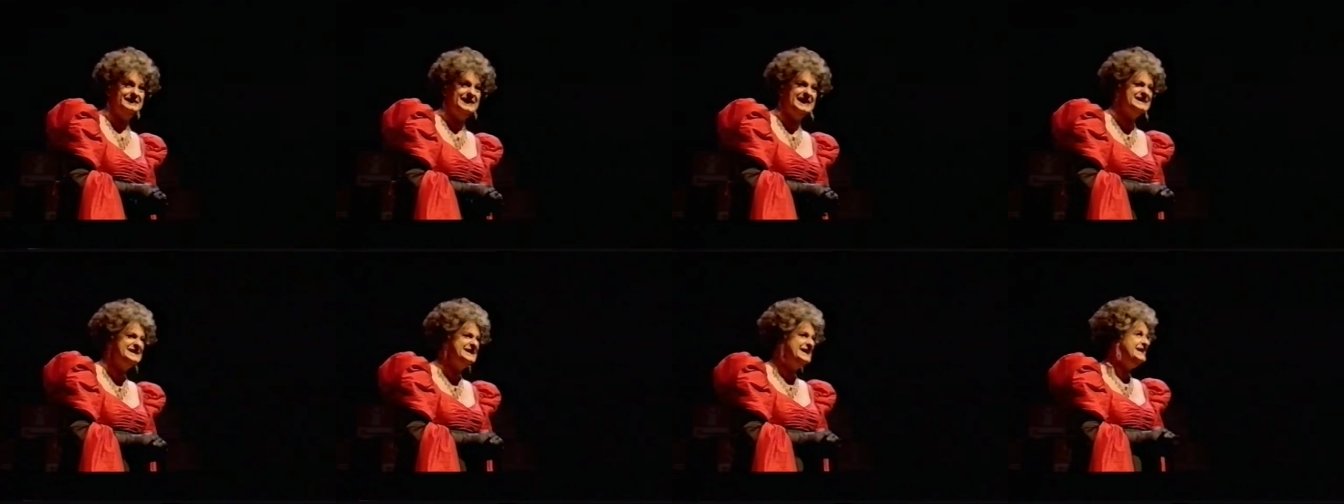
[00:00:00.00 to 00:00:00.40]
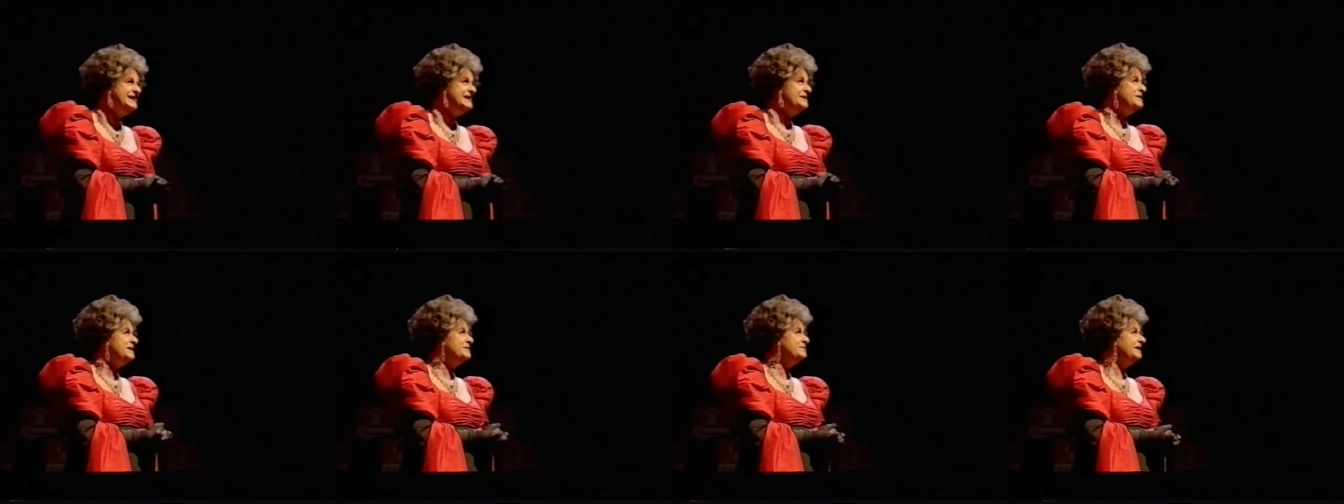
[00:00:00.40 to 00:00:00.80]
Ek sê
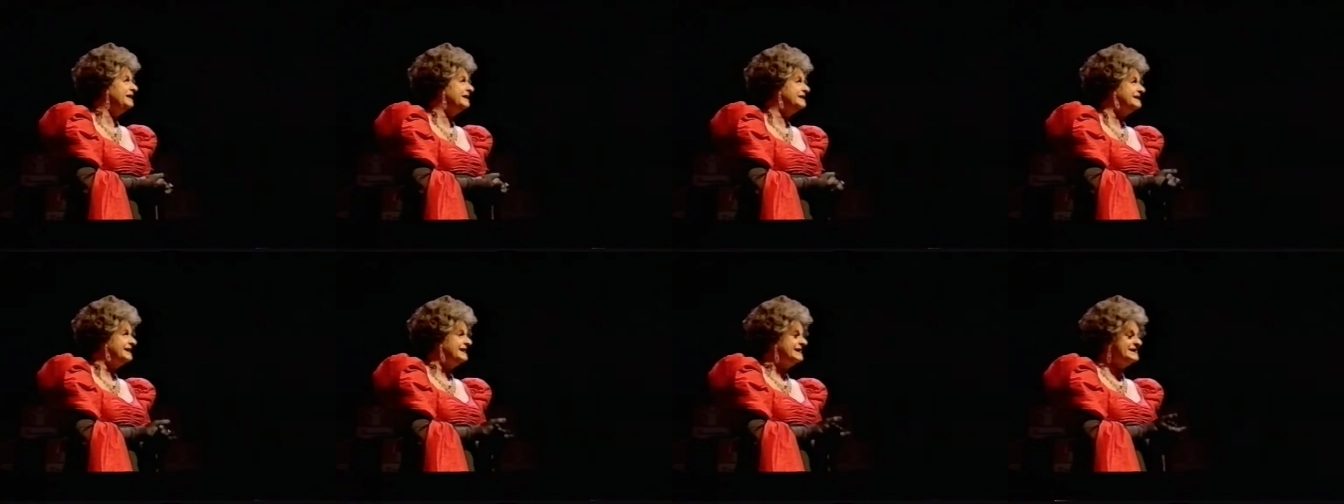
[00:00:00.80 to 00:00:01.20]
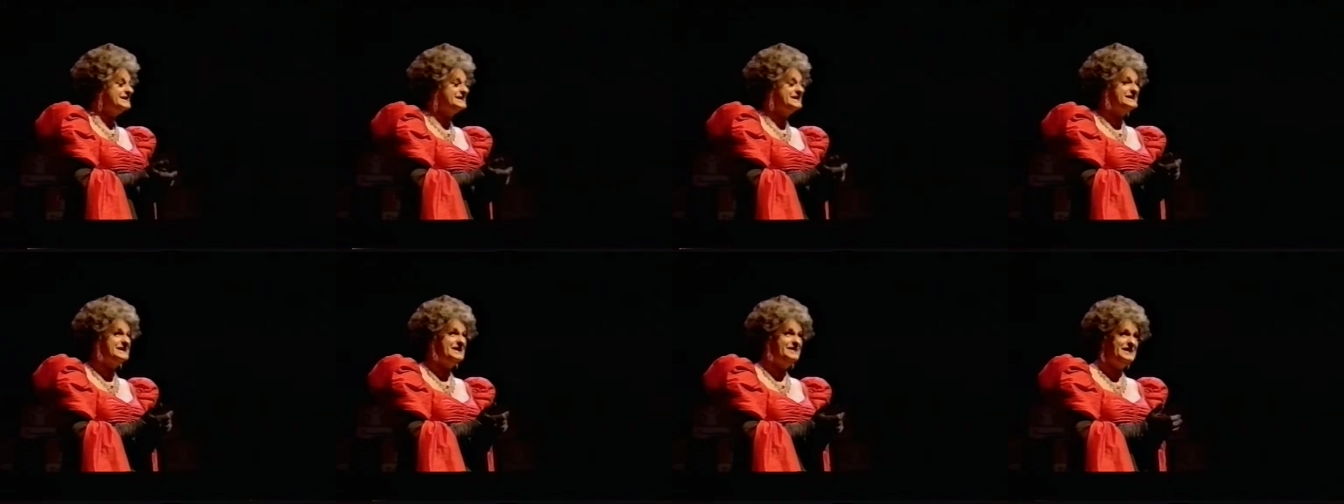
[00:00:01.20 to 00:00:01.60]
nie my magdag, it's
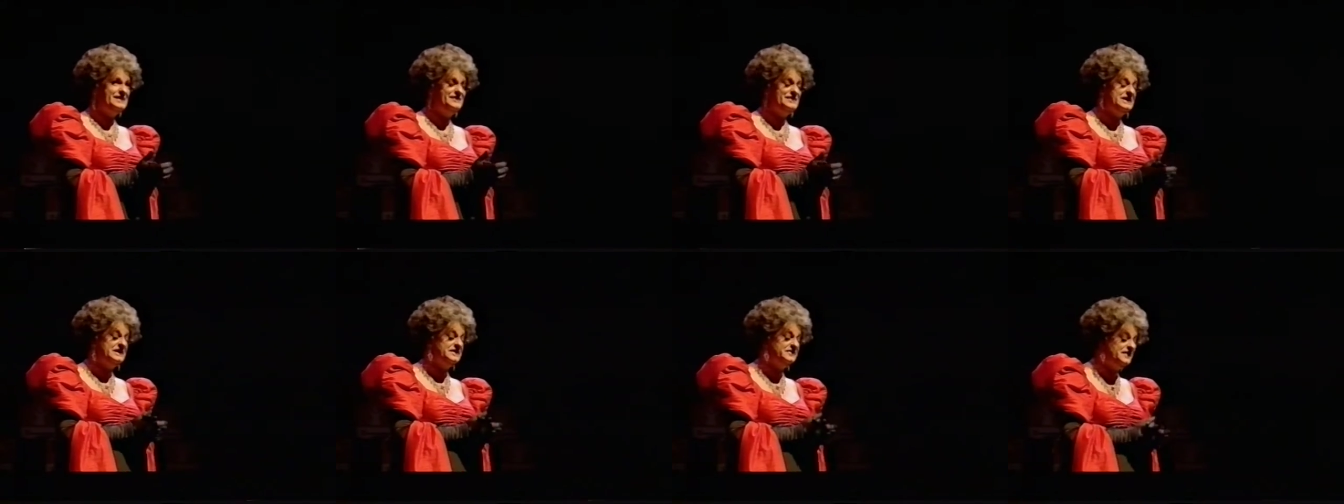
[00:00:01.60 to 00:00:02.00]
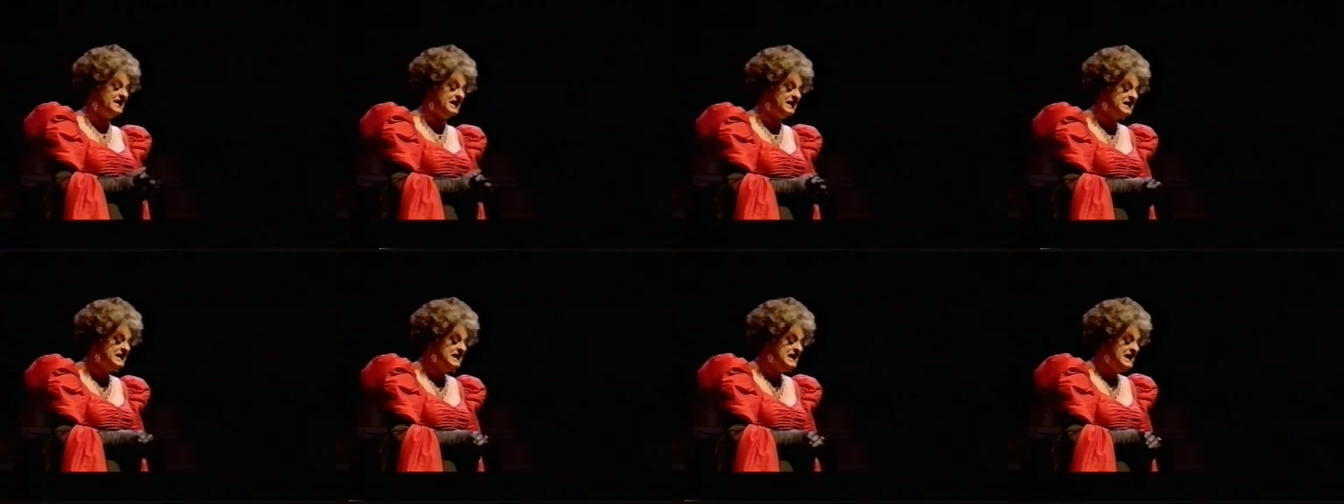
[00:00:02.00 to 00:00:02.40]
a South African
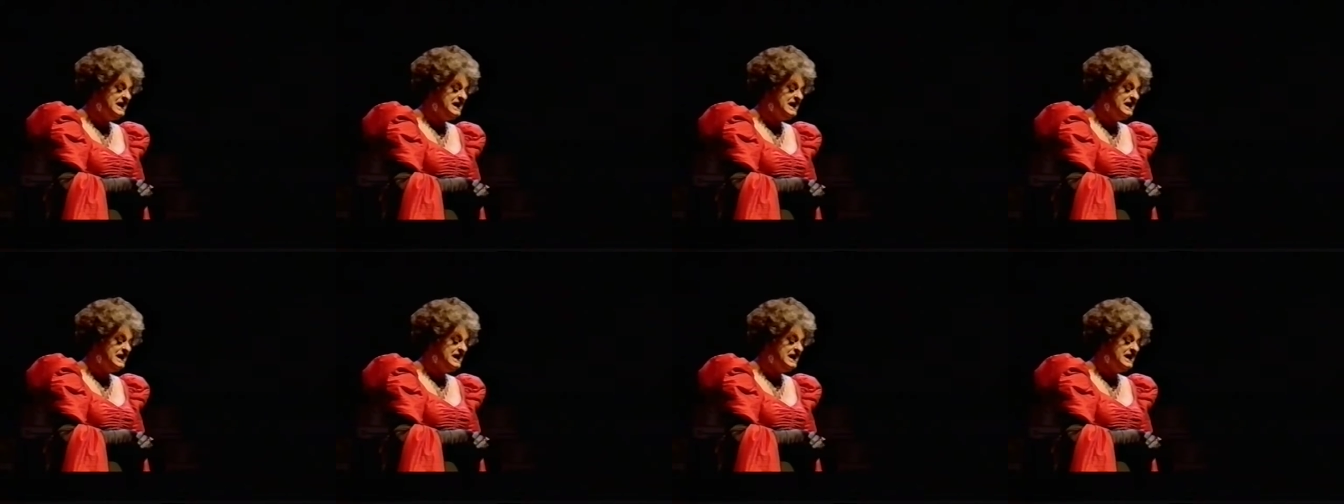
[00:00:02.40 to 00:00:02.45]
flag.